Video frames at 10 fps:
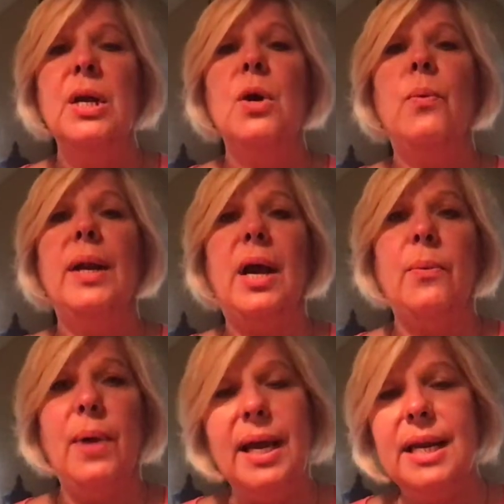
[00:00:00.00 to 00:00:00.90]
When I
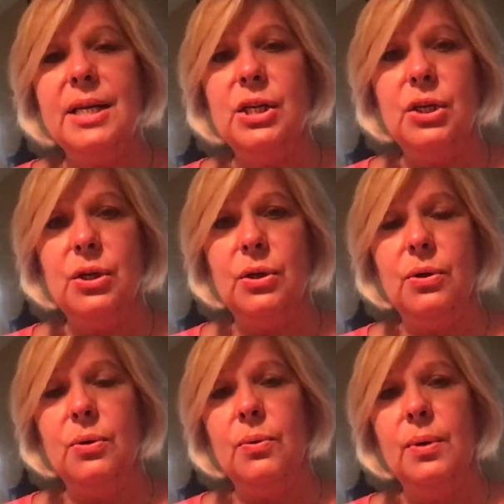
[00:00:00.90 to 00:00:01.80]
ran
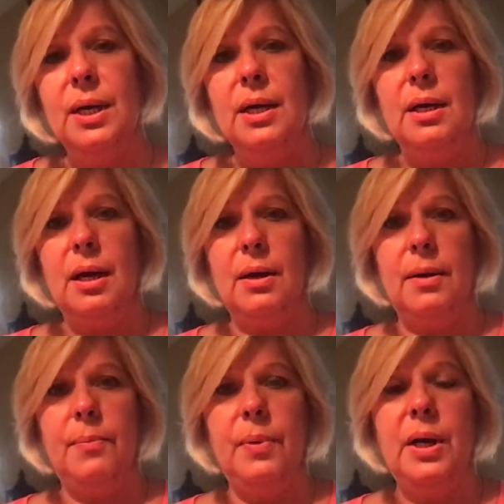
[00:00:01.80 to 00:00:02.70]
into
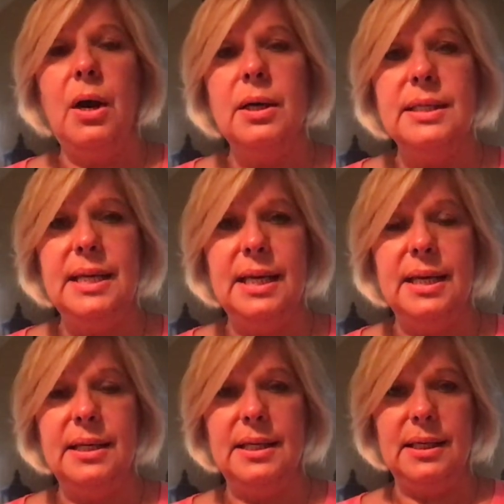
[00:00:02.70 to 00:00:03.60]

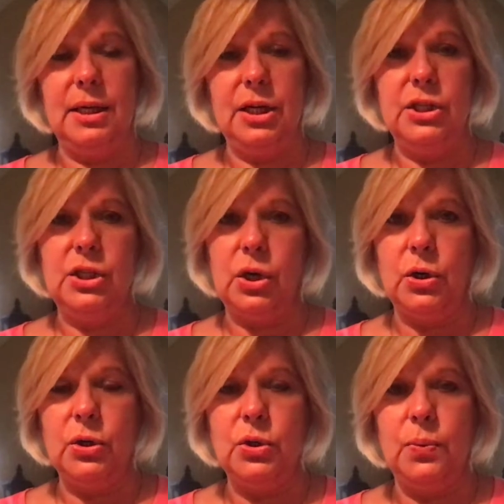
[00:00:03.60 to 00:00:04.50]
content
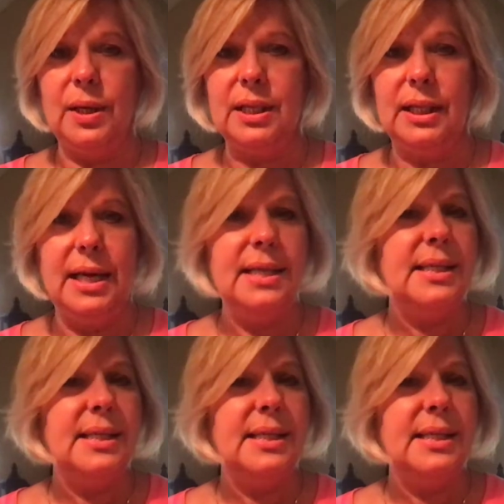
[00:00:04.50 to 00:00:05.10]
concerns with Leak,